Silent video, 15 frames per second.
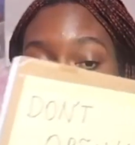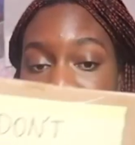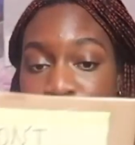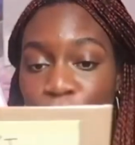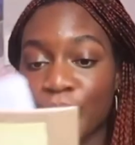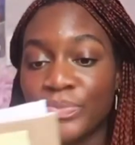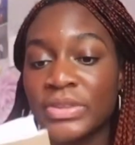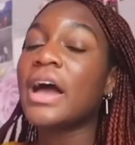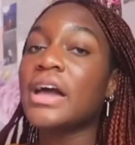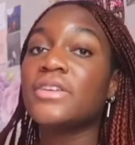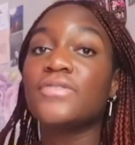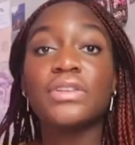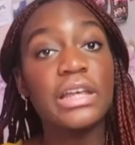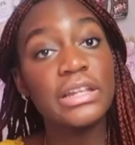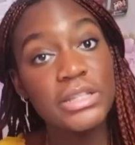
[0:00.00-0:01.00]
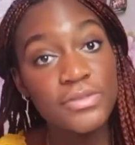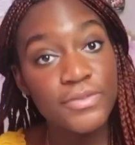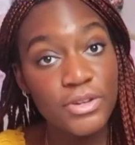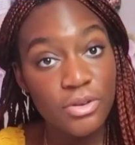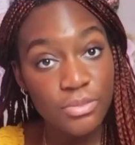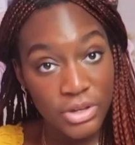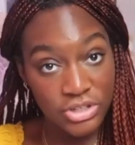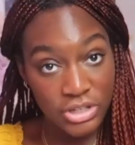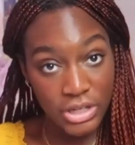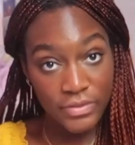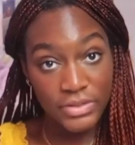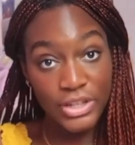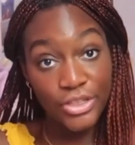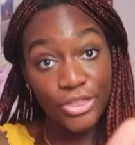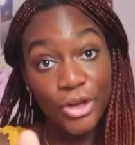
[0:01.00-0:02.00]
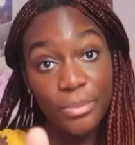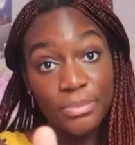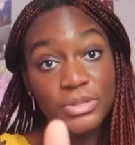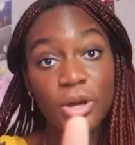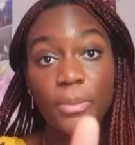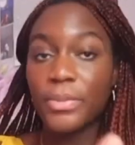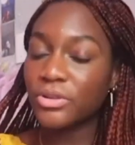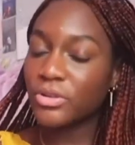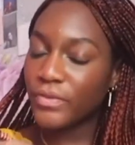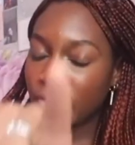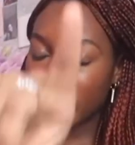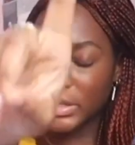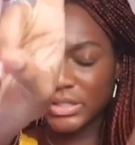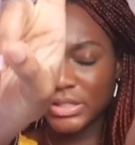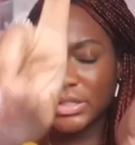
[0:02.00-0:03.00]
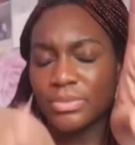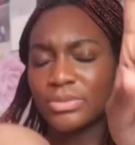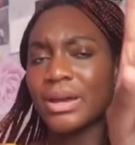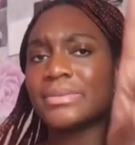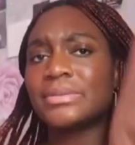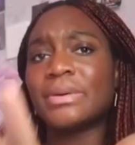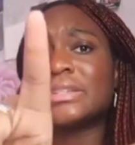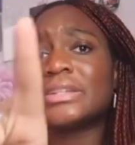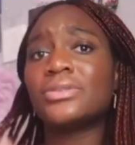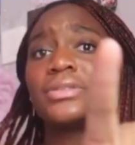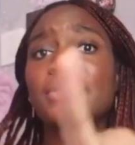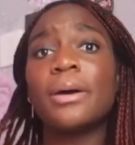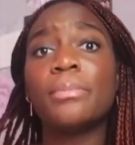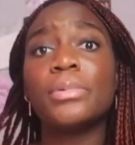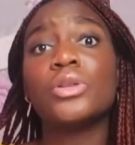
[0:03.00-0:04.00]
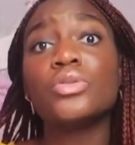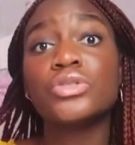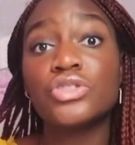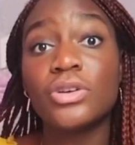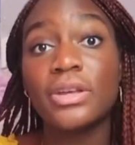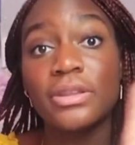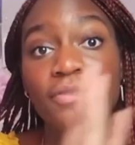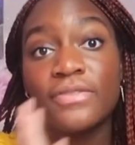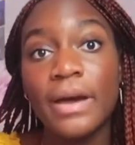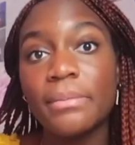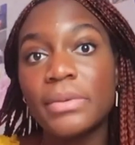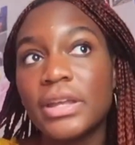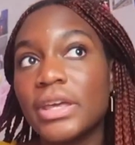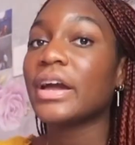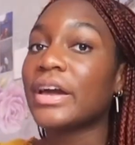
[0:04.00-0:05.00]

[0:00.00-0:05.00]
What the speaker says: So, and if you like this video, make sure you give it a thumbs up and don't forget to subscribe to my channel down below to join the family.